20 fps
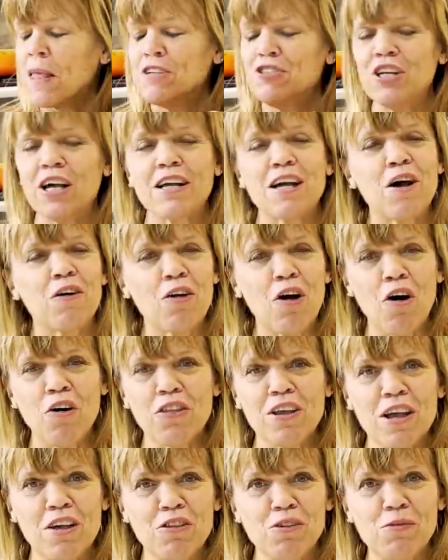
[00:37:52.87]
Check out all
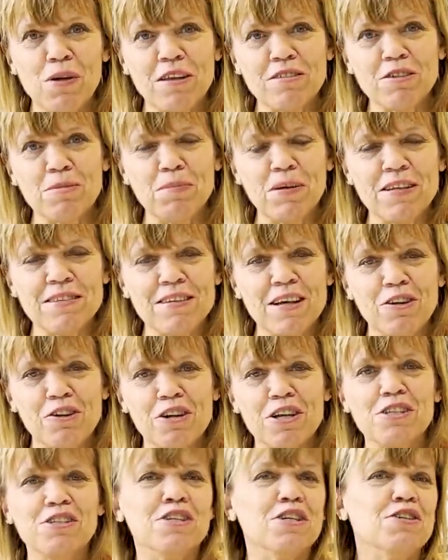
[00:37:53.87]
the other recipes that I'll
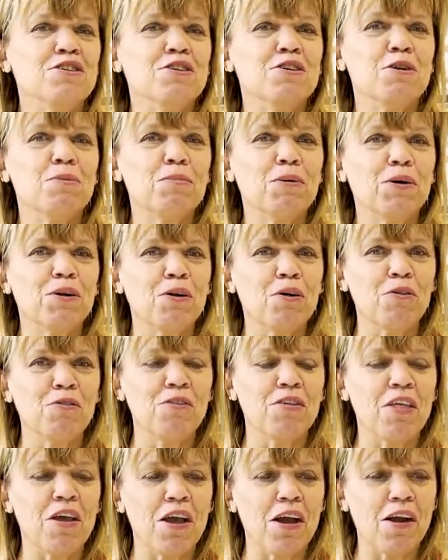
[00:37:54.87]
continue to put
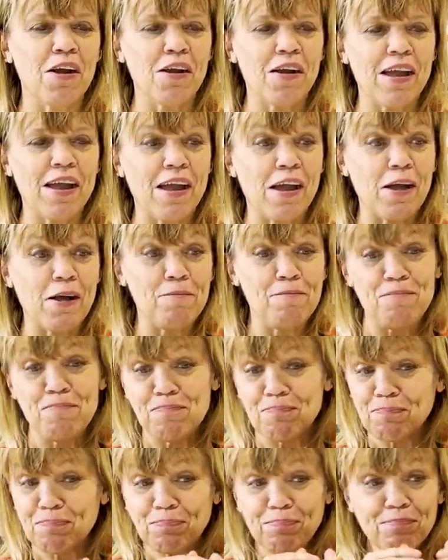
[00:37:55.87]
over there, and
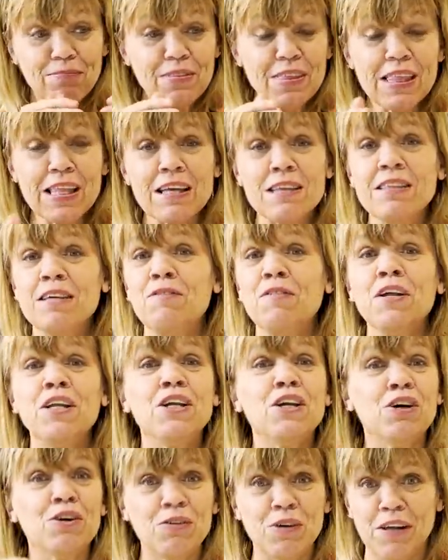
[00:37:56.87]
the
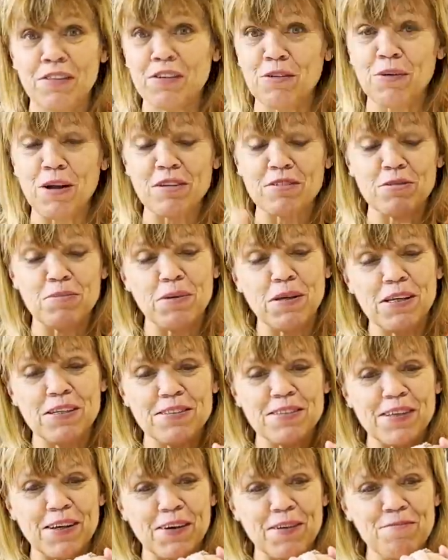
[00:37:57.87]
video and the
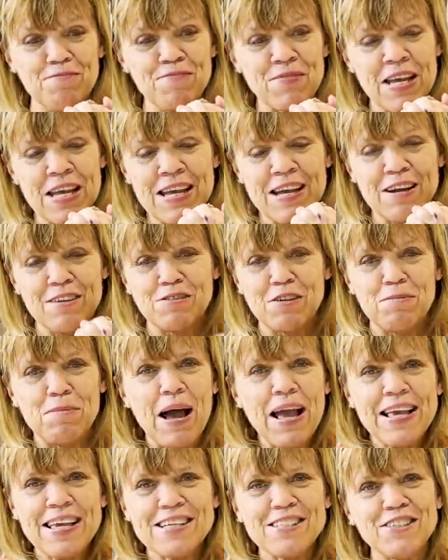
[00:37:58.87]
recipes. So from
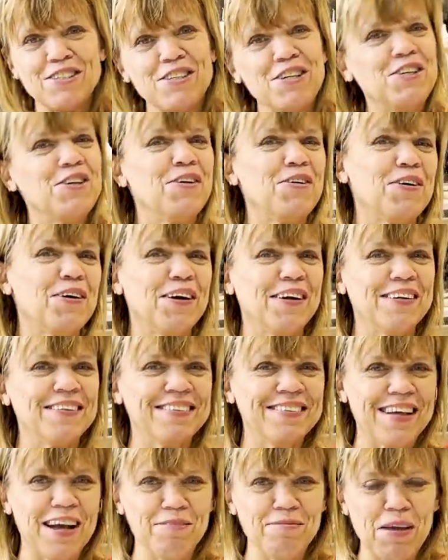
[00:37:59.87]
my kitchen to yours,
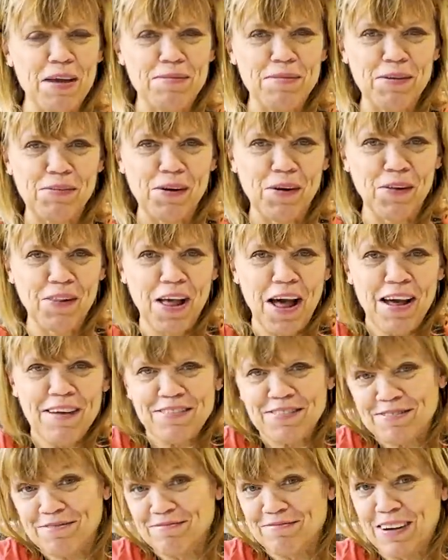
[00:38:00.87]
I'm Amy
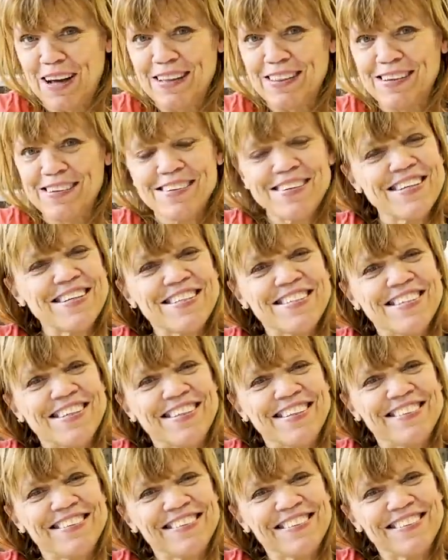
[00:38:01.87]
Roloff, my little
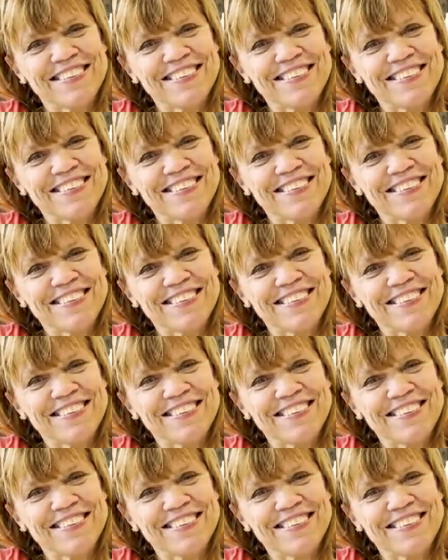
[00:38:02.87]
kitchen.